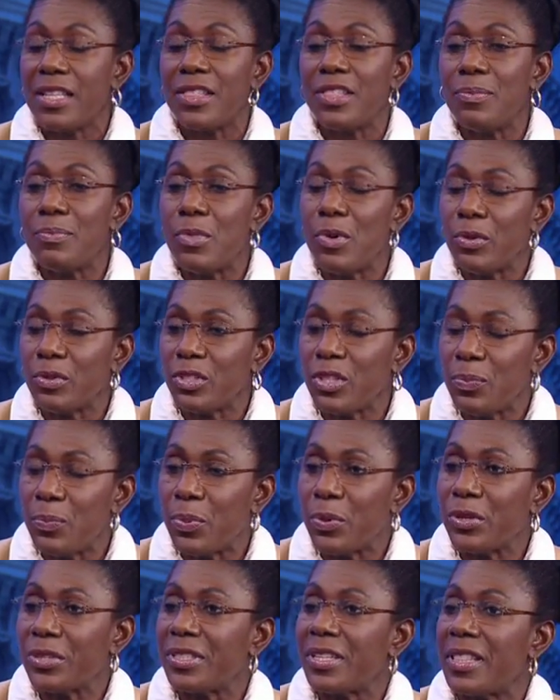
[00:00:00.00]
The most
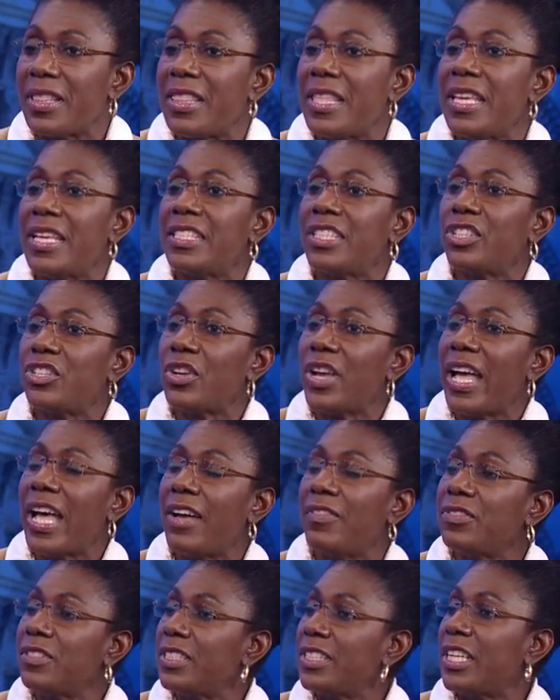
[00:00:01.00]
important thing is that you
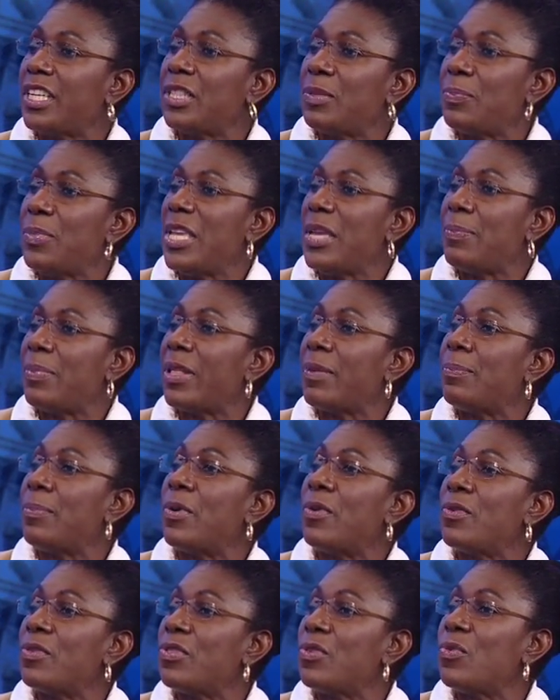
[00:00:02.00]
have to tell people
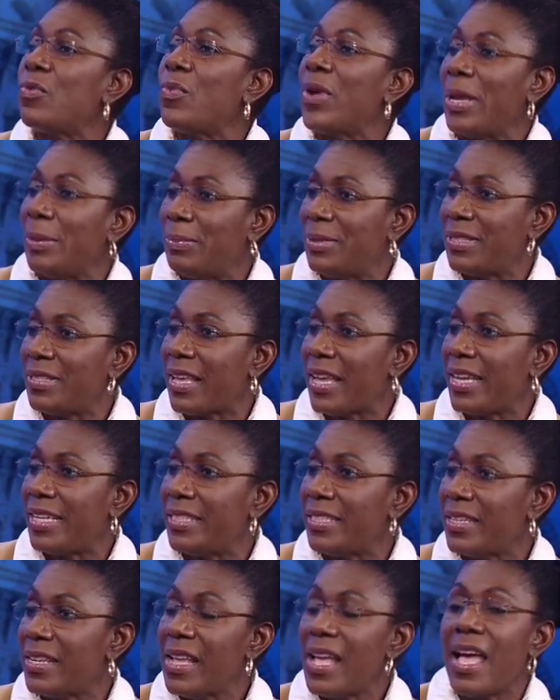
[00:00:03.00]
about the
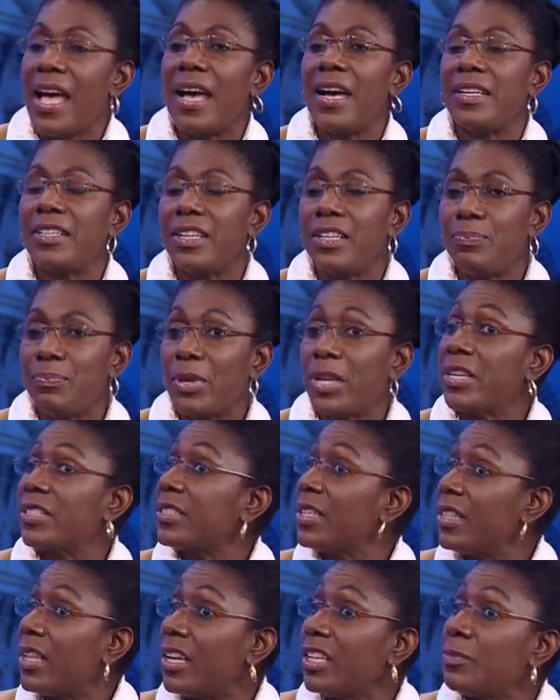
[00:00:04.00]
website. And because a
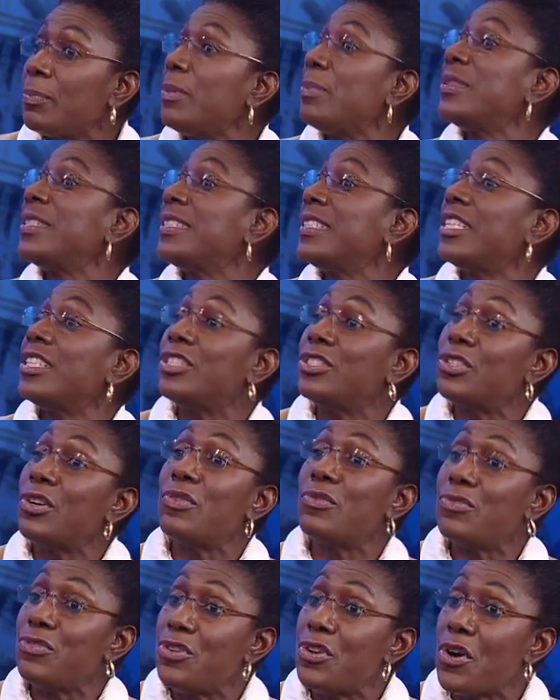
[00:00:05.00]
lot of people still
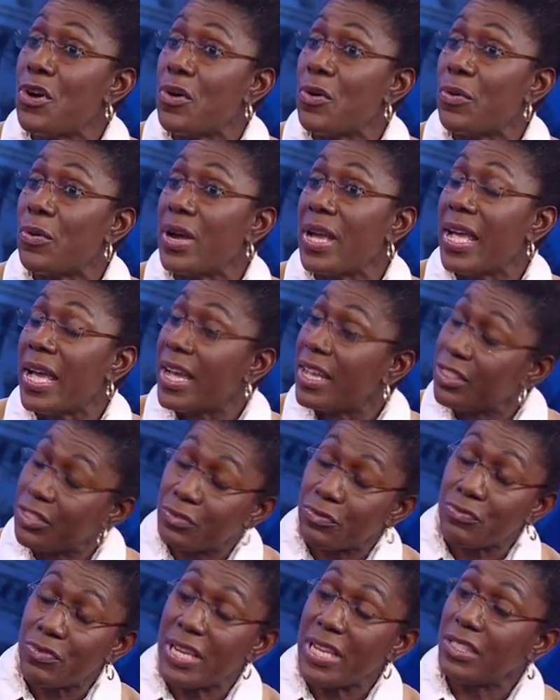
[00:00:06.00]
don't know. And the
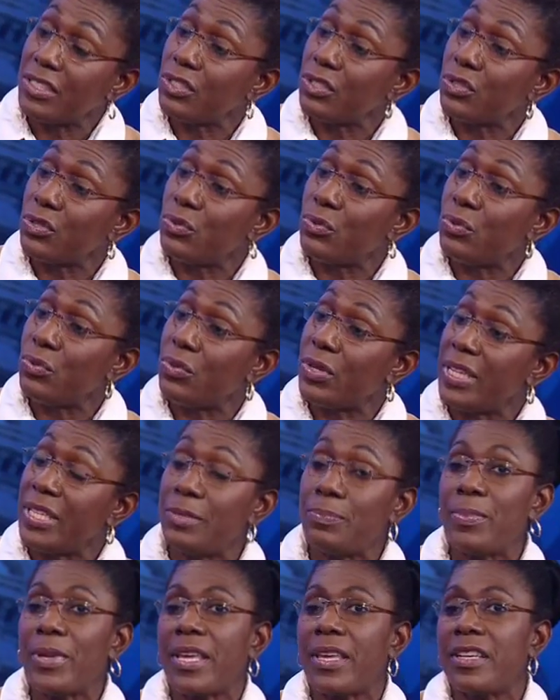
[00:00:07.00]
reason, too, is
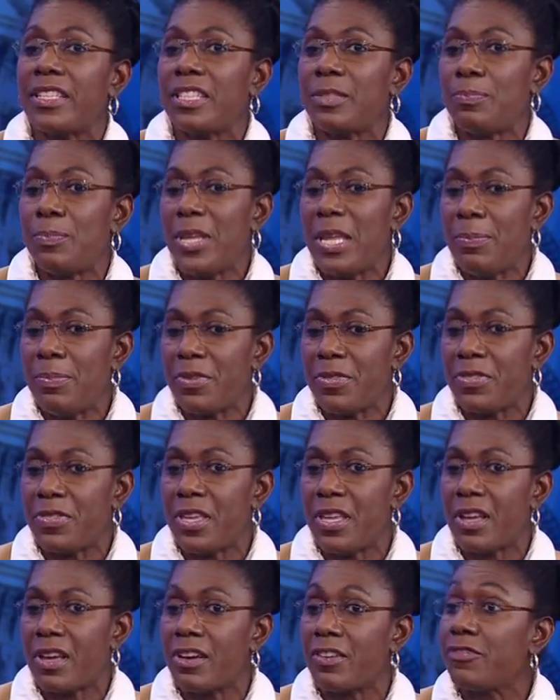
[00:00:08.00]
because people
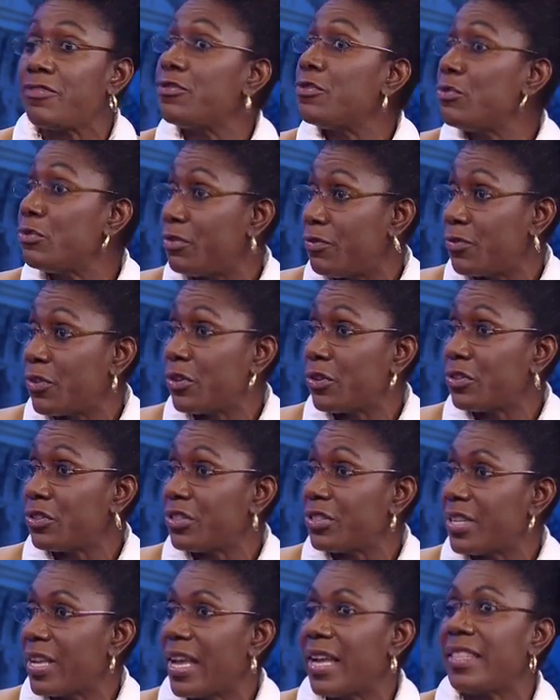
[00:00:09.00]
think of food
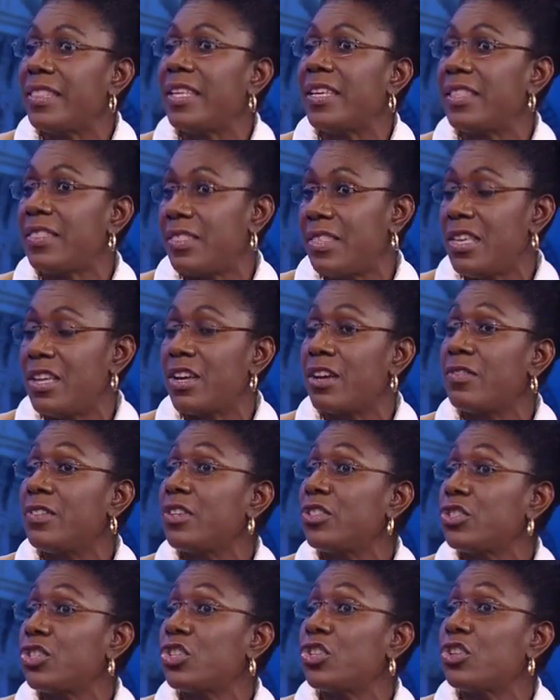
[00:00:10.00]
first and they think of
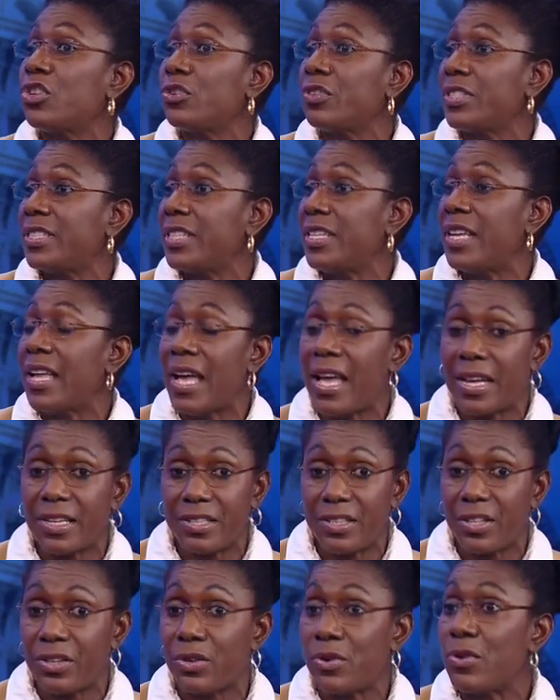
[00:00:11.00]
their security
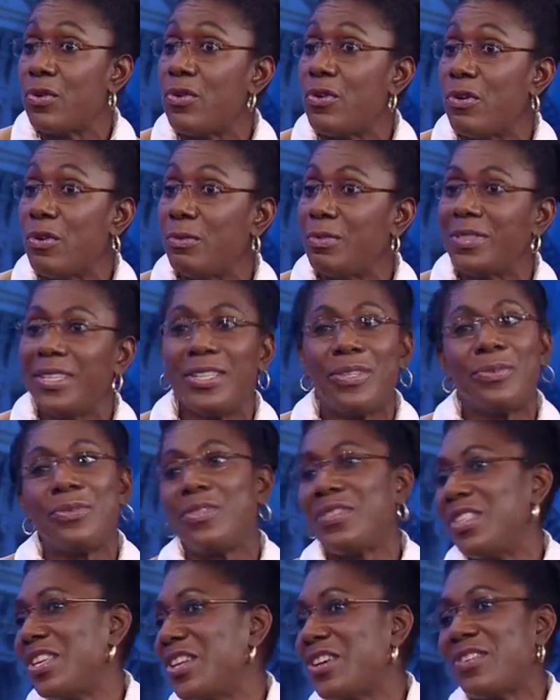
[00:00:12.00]
and their homes. They don't
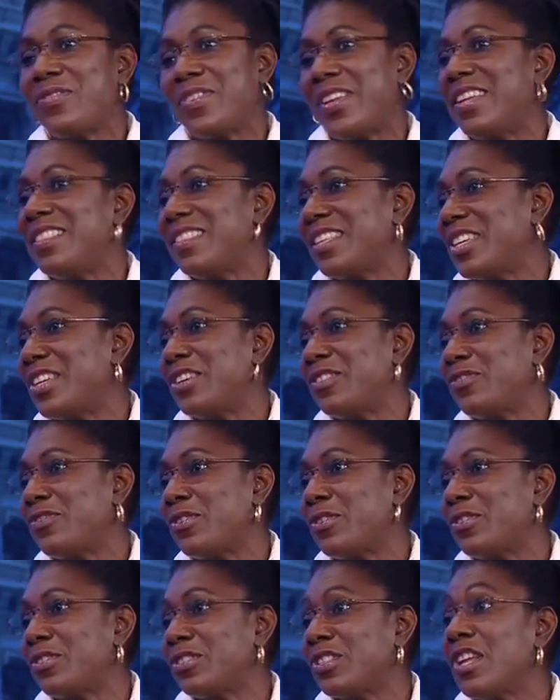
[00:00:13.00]
think of healthcare
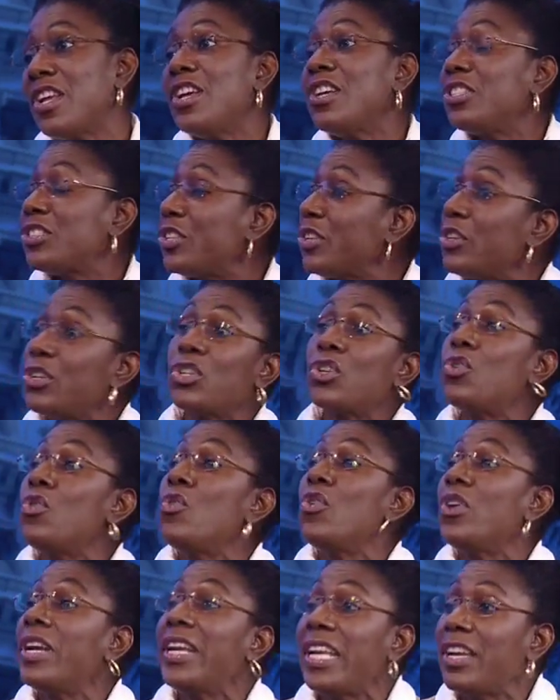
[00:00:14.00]
first. So they
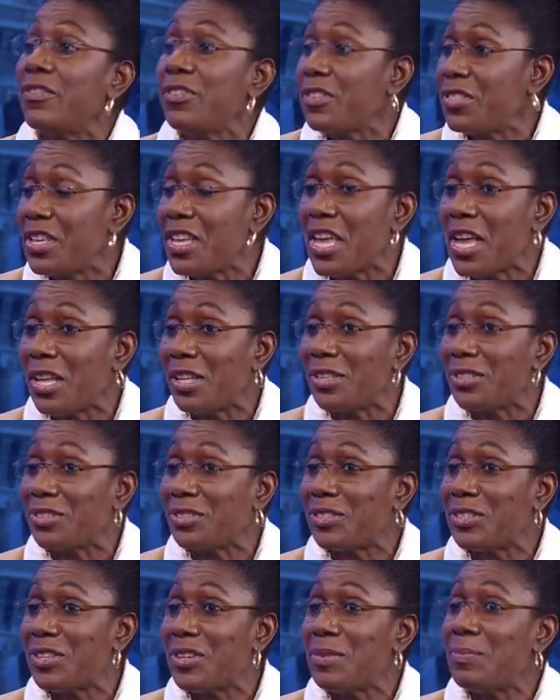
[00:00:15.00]
Google everything
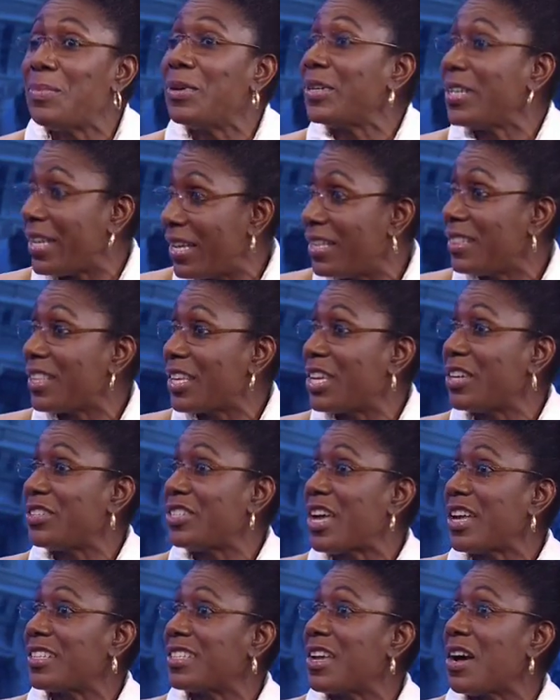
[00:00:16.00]
else. But
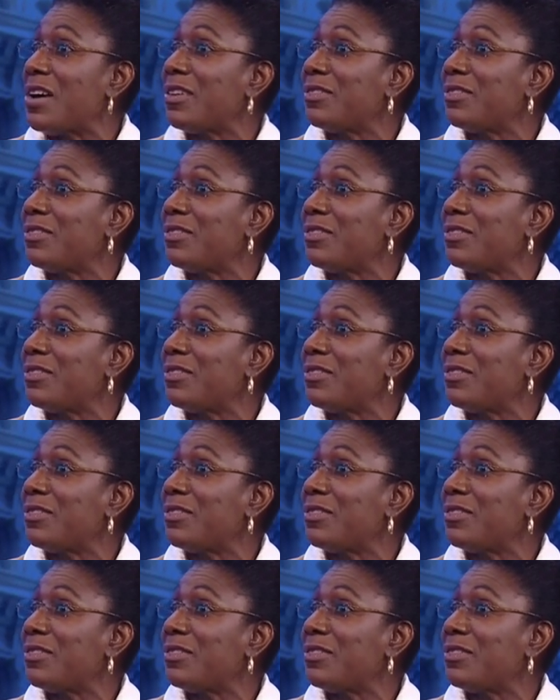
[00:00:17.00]
healthcare.gov.